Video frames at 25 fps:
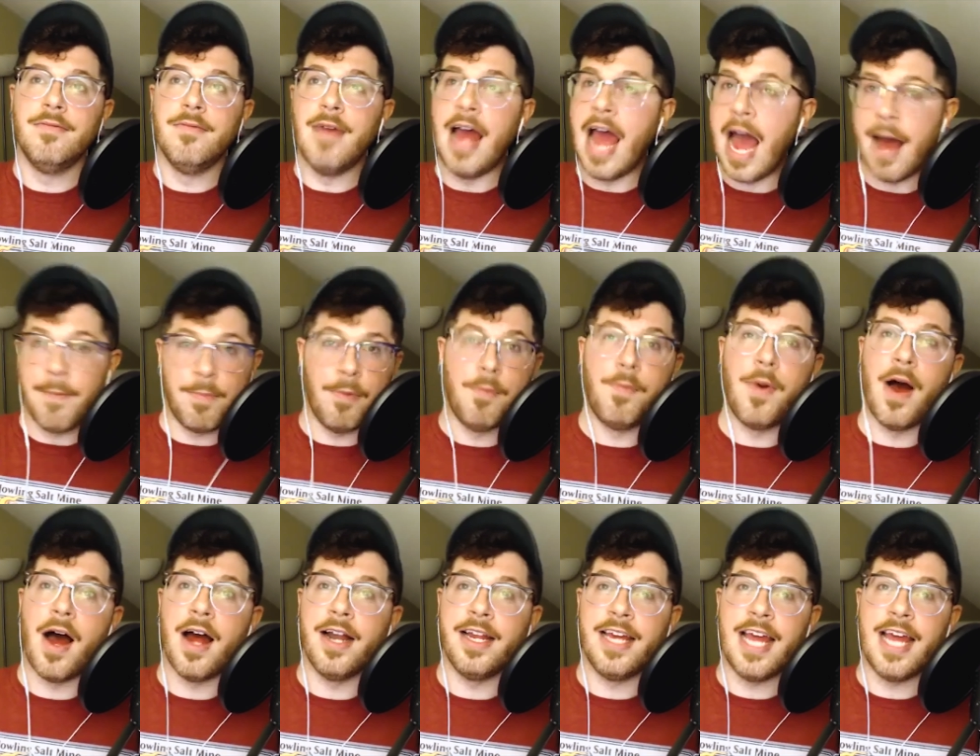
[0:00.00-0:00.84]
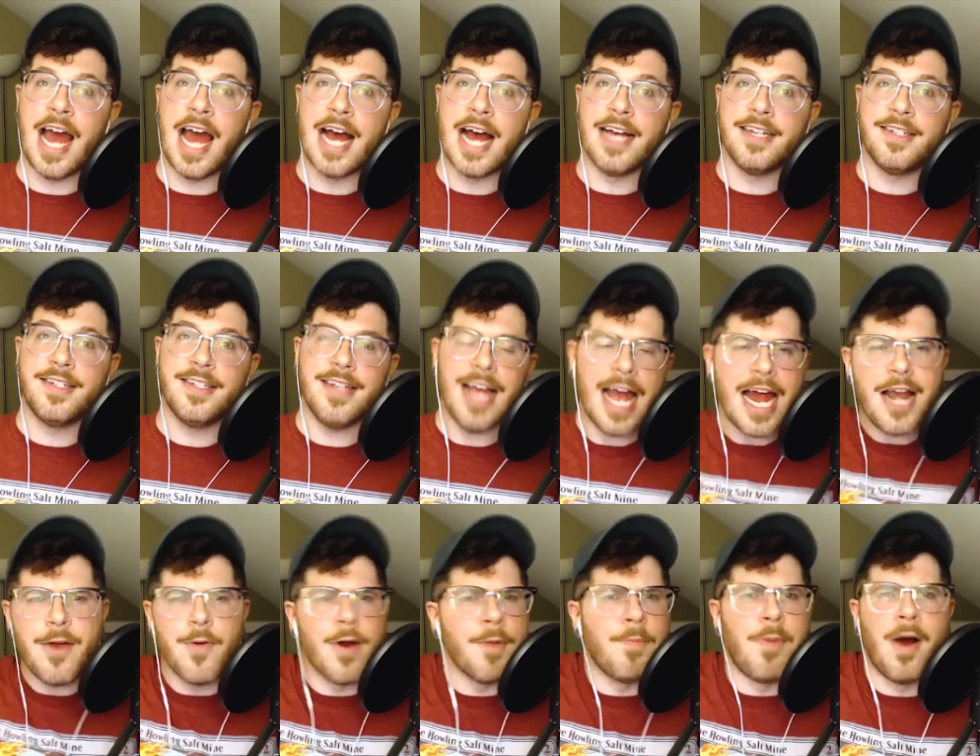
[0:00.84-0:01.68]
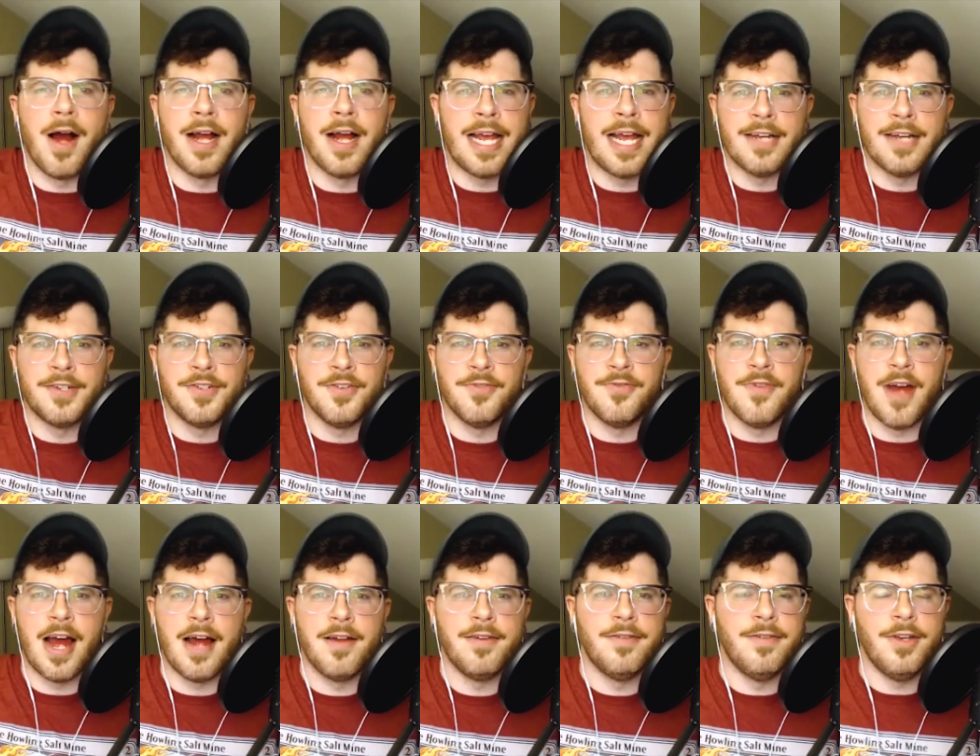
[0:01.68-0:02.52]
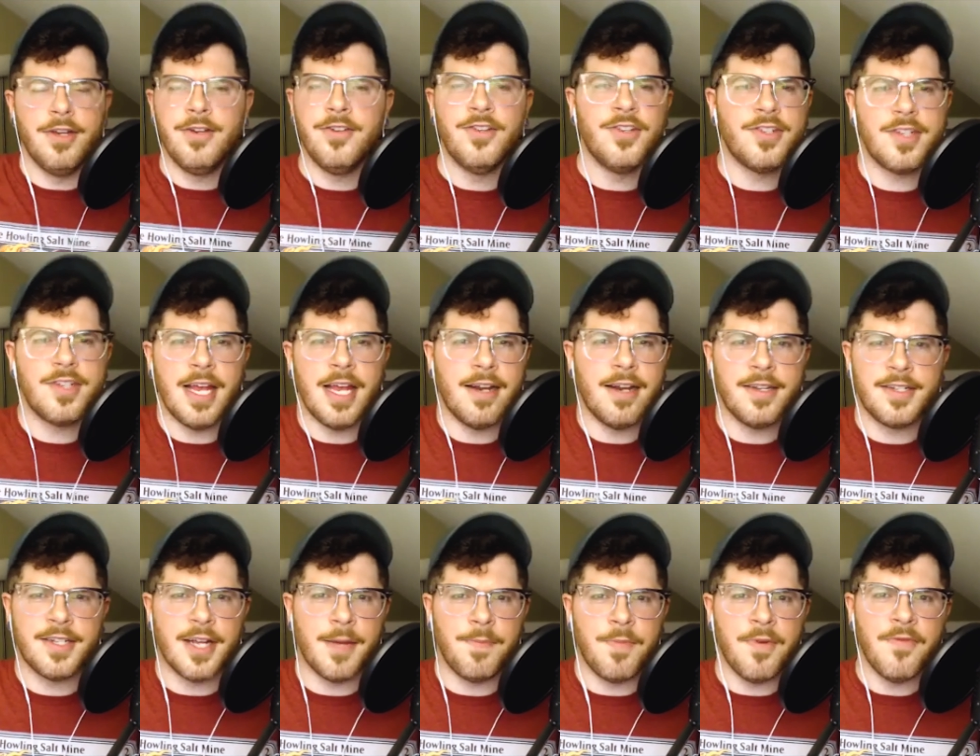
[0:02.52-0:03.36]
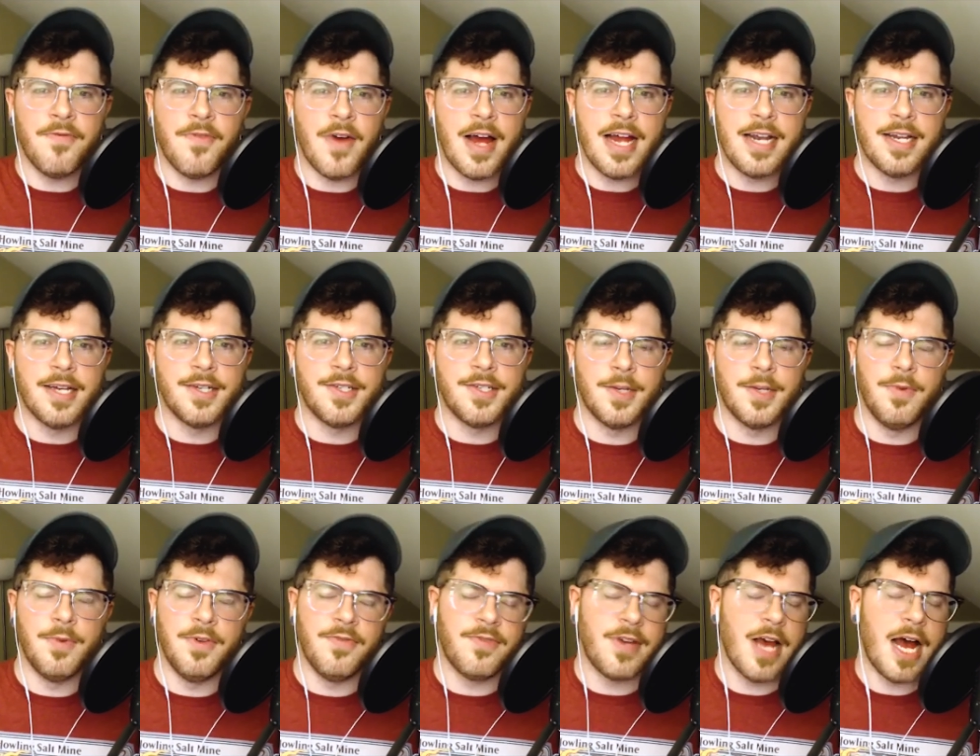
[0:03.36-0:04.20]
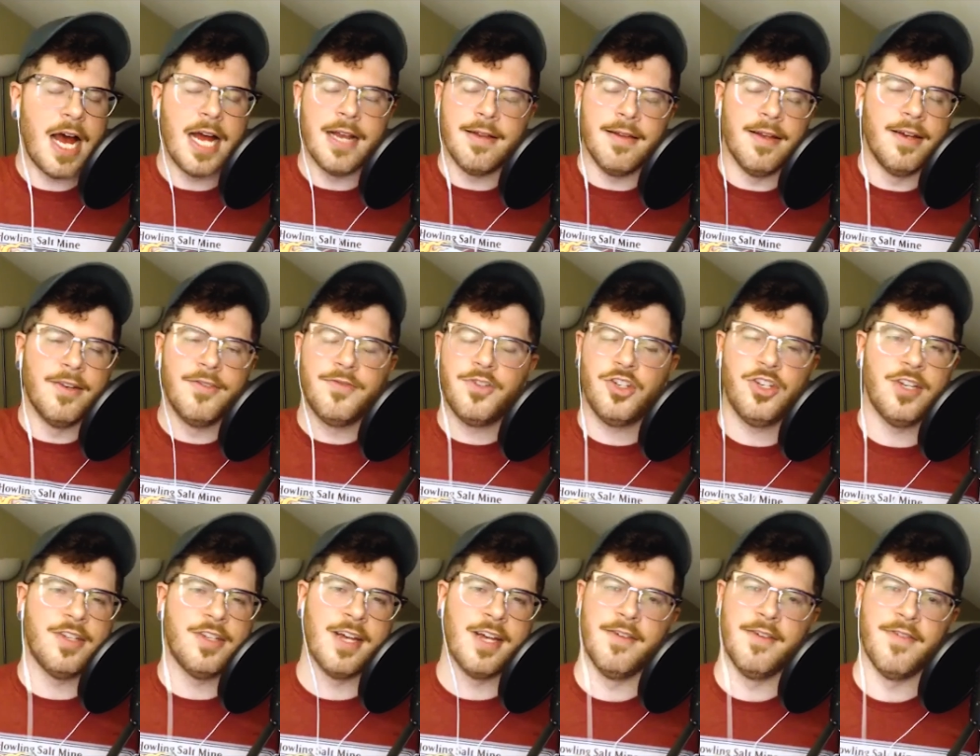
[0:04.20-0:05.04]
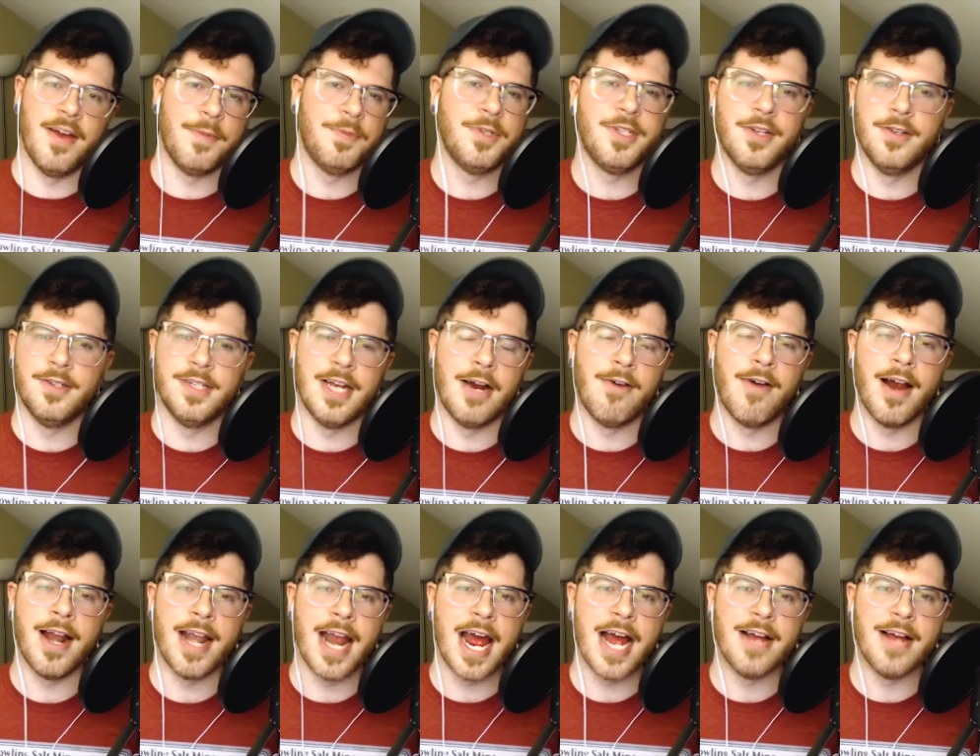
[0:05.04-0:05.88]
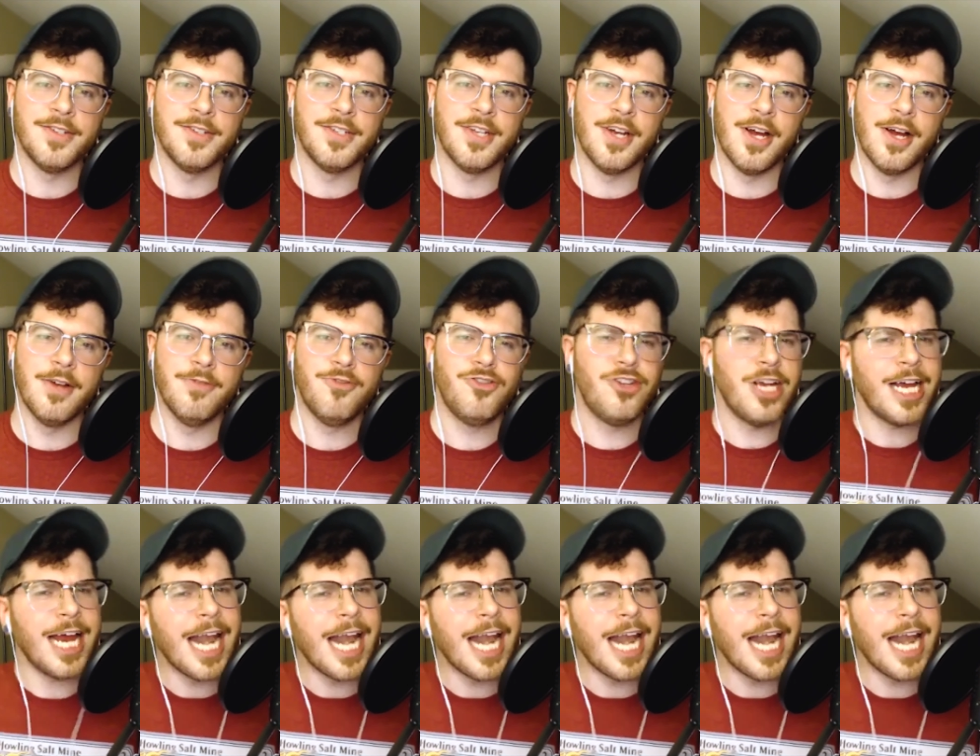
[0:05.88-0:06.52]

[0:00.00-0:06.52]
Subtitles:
Apple Podcasts, anywhere podcasts are found. You can just hit us up and find us, and we've got a shit ton of episodes out right now, so check